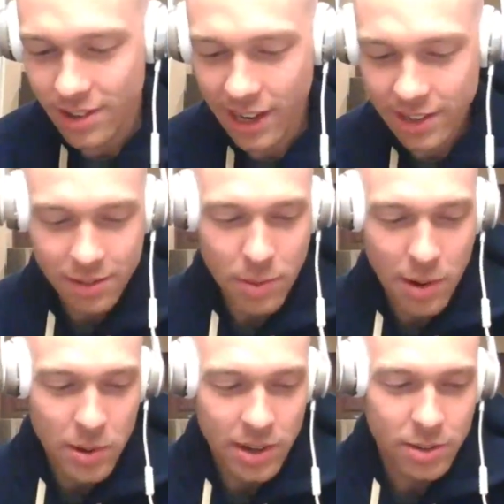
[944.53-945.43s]
like, she's my
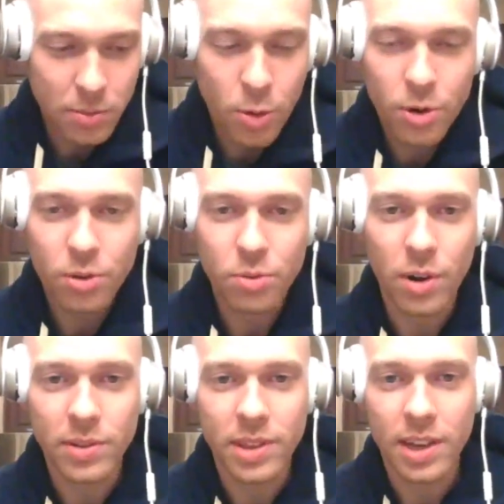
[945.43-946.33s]
biggest supporter
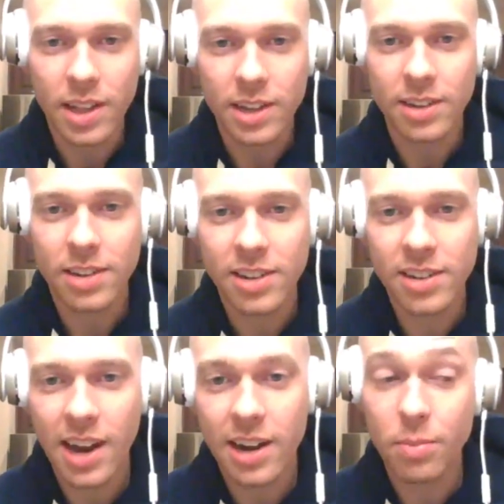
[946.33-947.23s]
through everything. Like she's
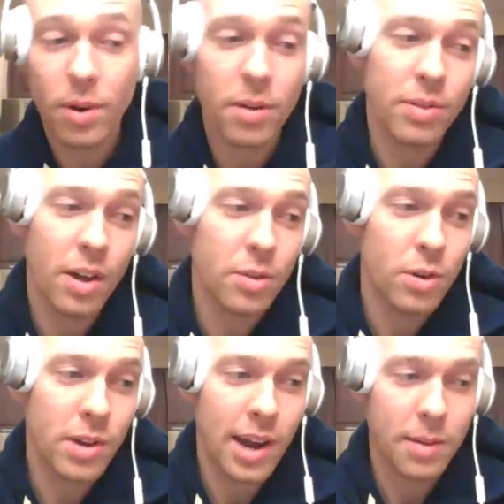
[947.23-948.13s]
kind of the other
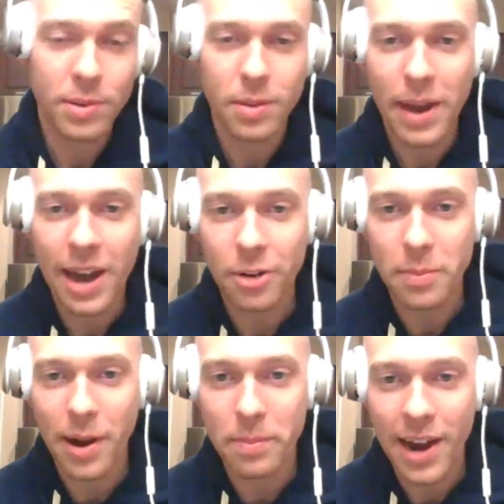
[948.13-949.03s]
one who kind of put the battery
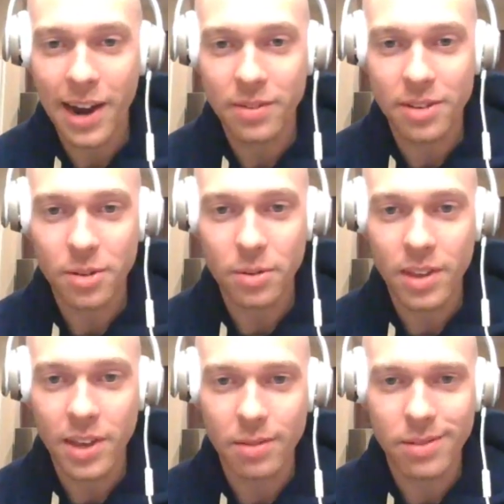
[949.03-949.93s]
in my back for this whole
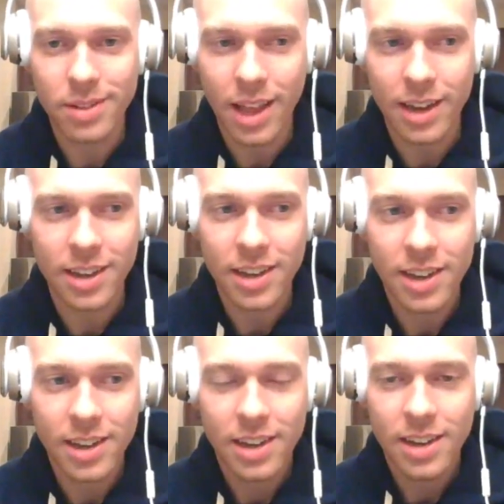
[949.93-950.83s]
thing. That was like,
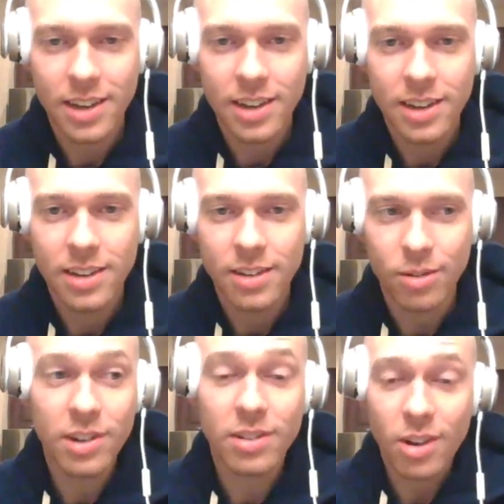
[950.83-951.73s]

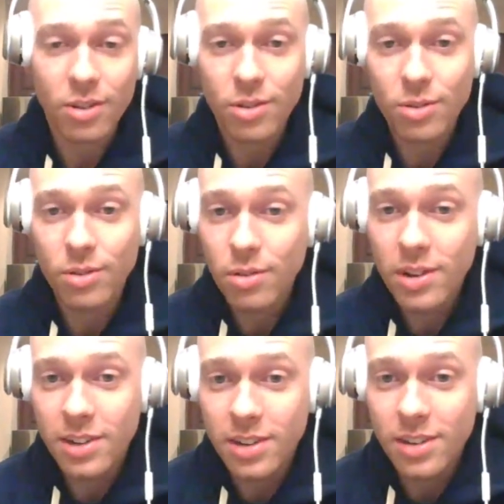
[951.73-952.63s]
you need
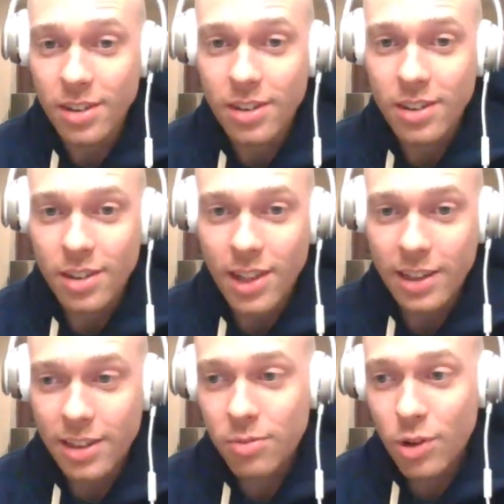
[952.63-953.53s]
to
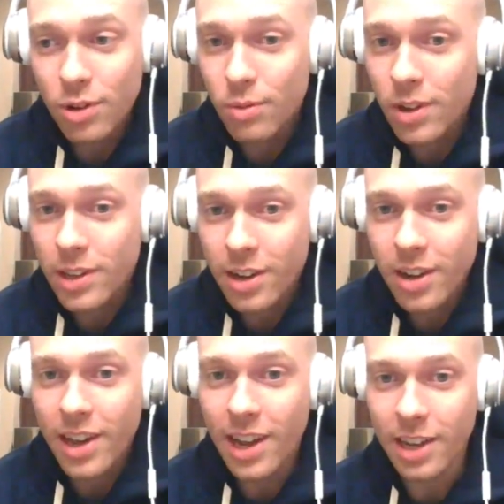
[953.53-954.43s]
like, this is what you're really
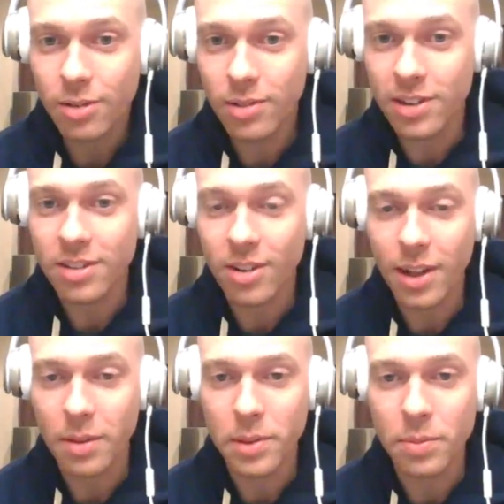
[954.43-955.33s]
good at. Like you need to start
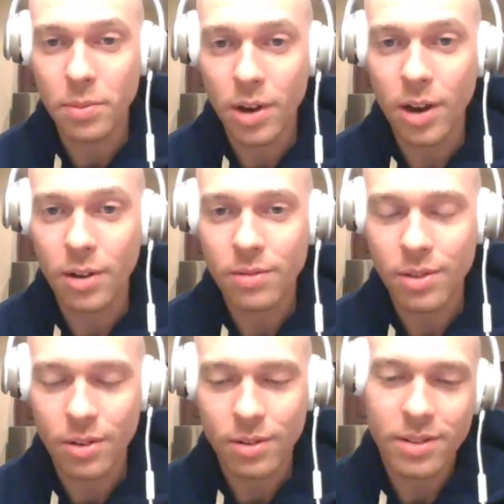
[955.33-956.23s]
letting people know.
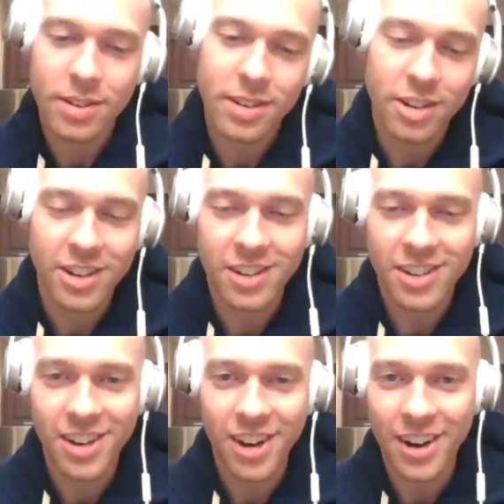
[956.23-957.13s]
So
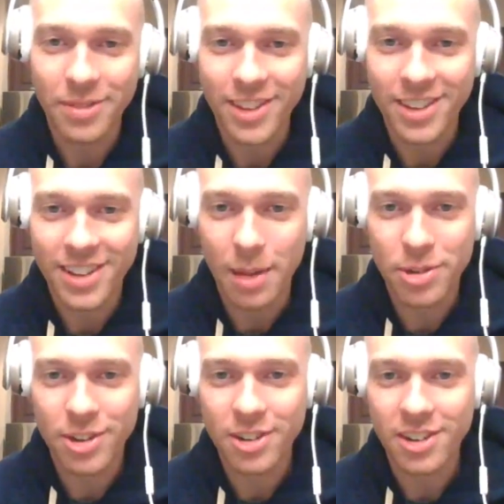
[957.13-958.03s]
she's all right with it.
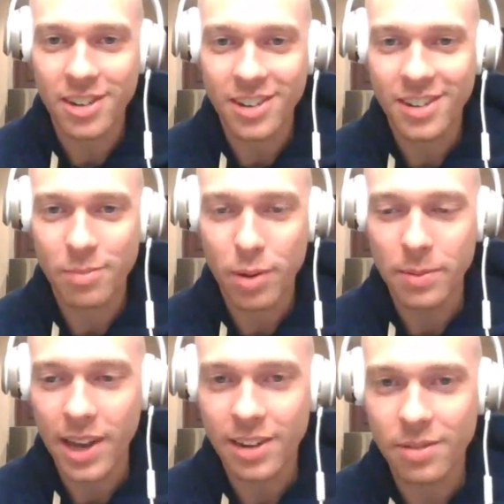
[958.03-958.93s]
I'm sure she
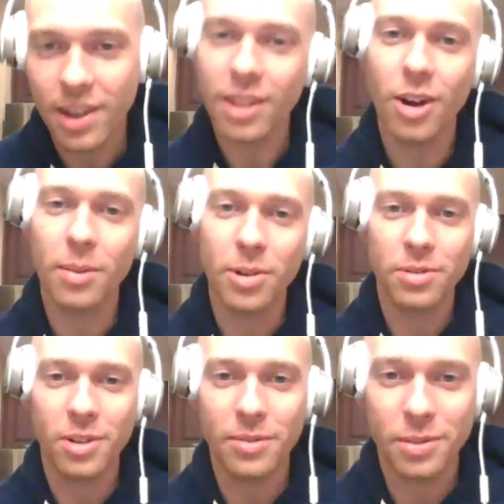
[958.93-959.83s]
probably hates when that alarm
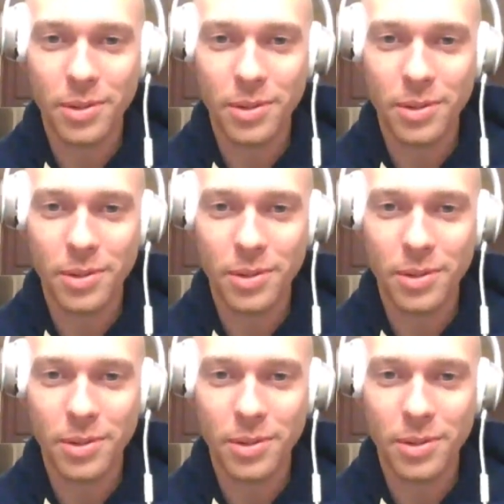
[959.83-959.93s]
goes off at